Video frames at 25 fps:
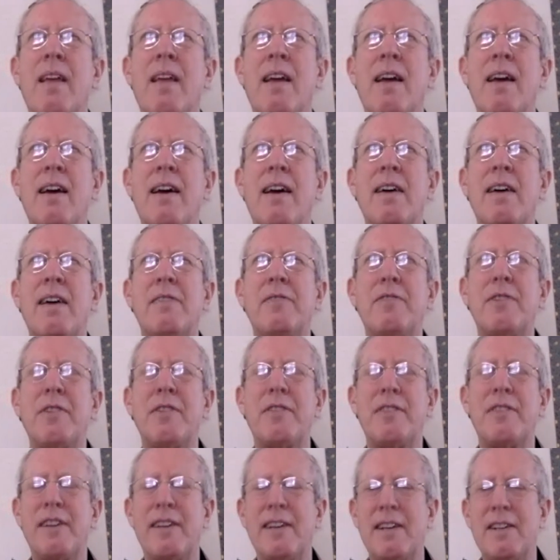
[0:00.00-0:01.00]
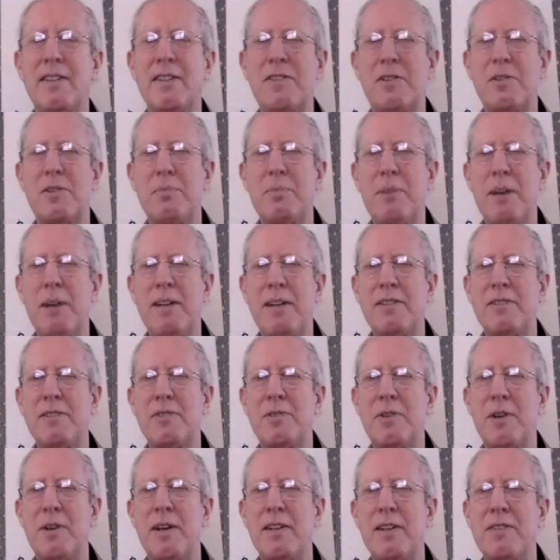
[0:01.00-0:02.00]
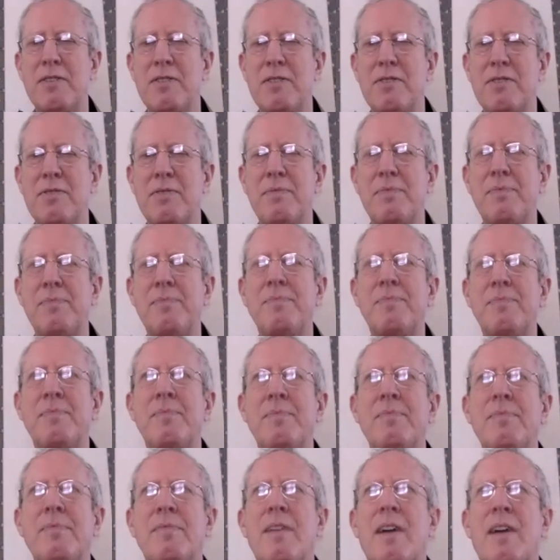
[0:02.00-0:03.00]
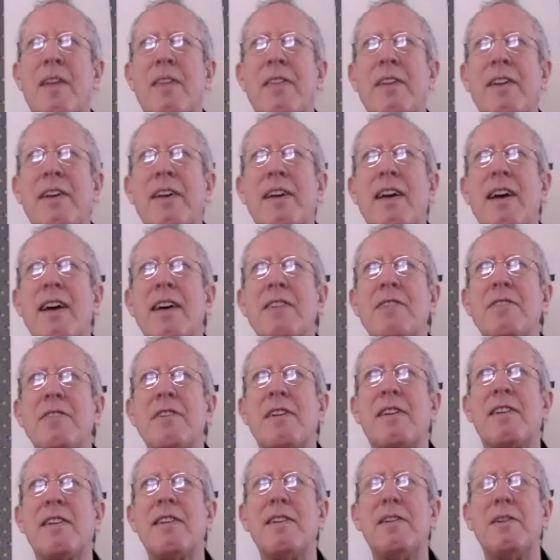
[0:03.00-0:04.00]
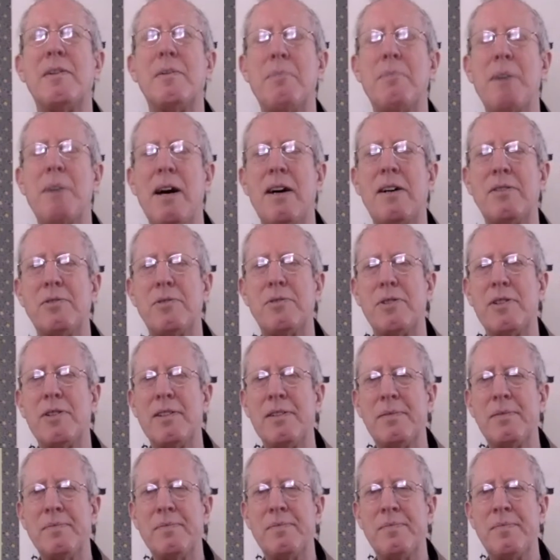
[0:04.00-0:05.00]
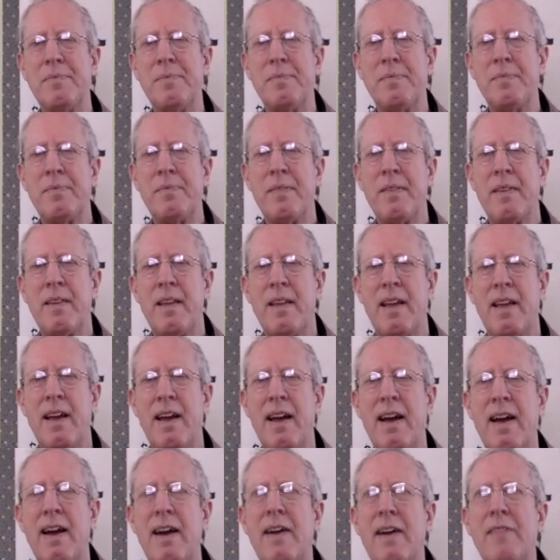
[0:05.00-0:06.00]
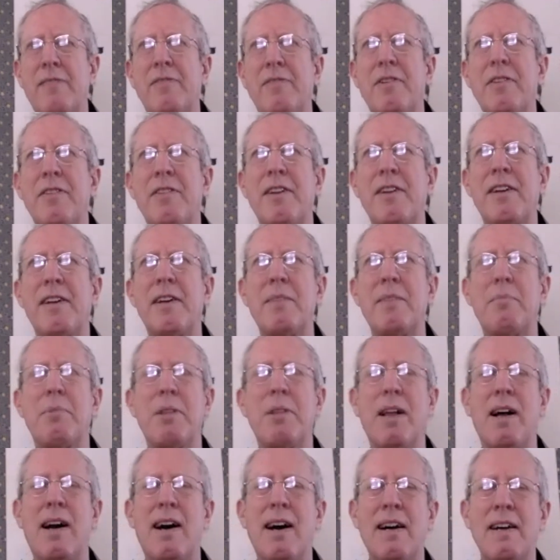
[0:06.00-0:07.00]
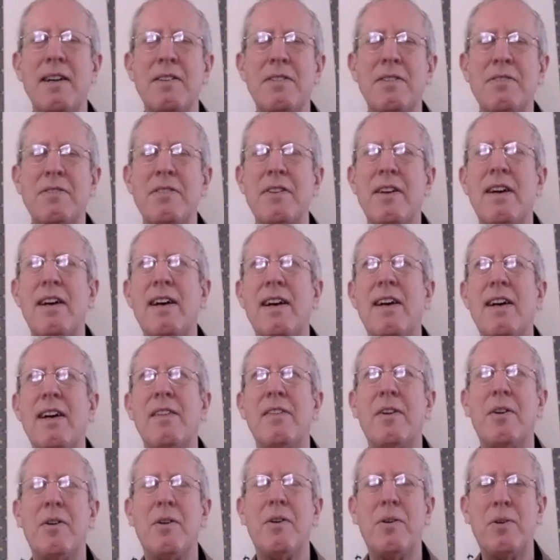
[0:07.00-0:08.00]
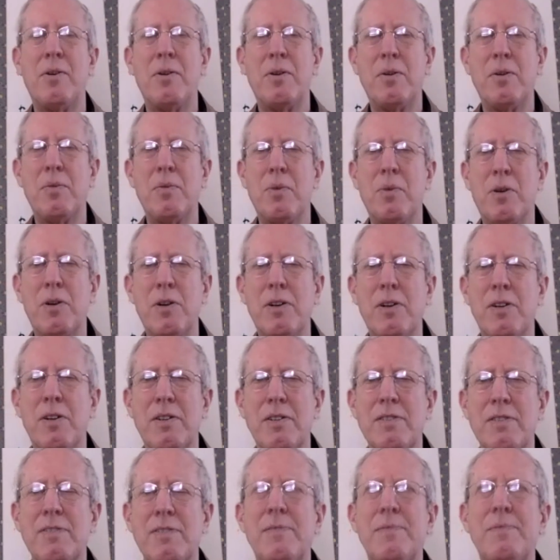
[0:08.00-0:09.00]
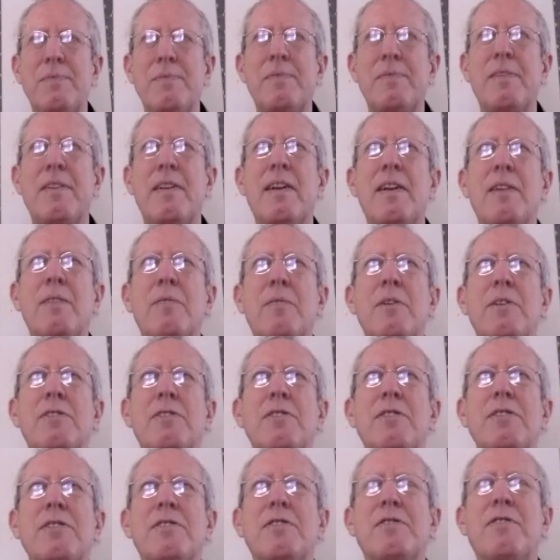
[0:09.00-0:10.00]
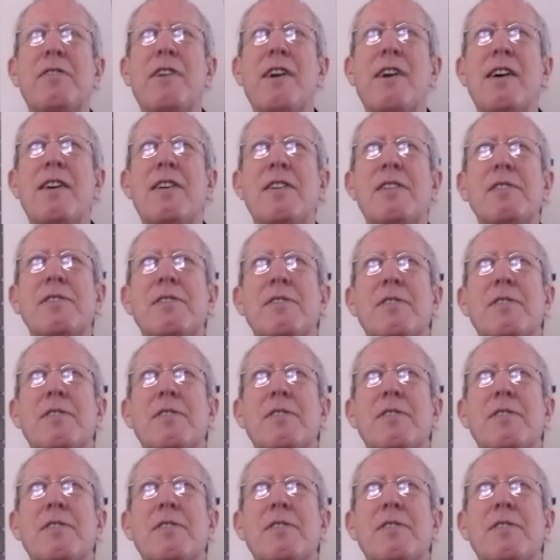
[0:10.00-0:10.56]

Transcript: Everything interpenetrates, nothing has a clear boundary. Everything implies the whole world in which it's found.